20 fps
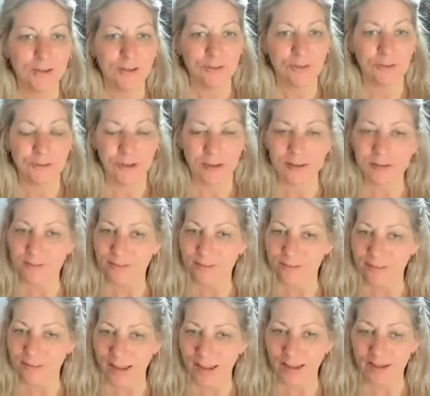to take a
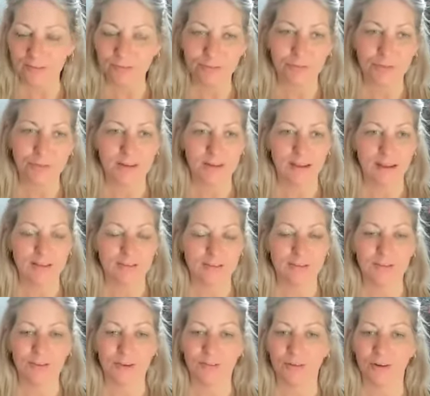stand for the
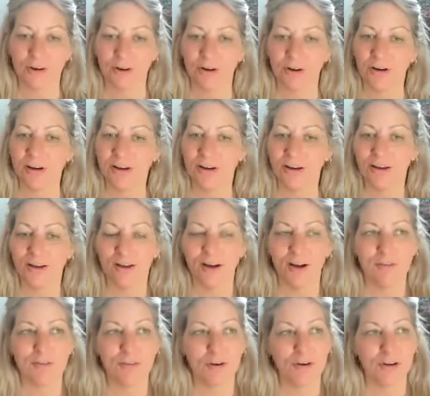essence of
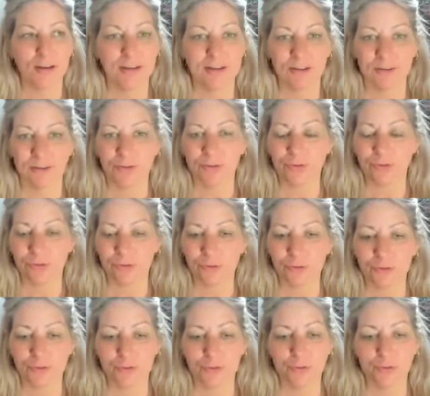our inner
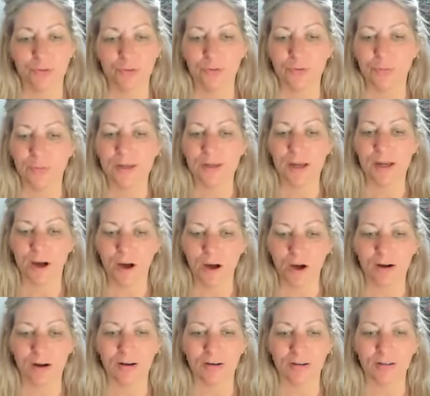truth, to who we
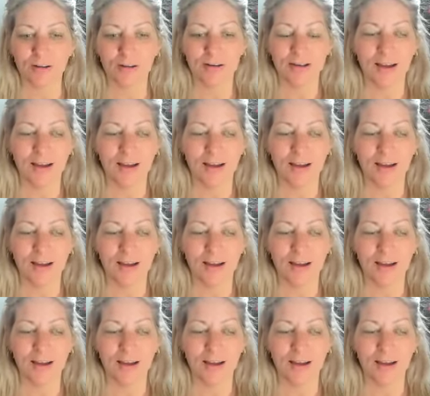are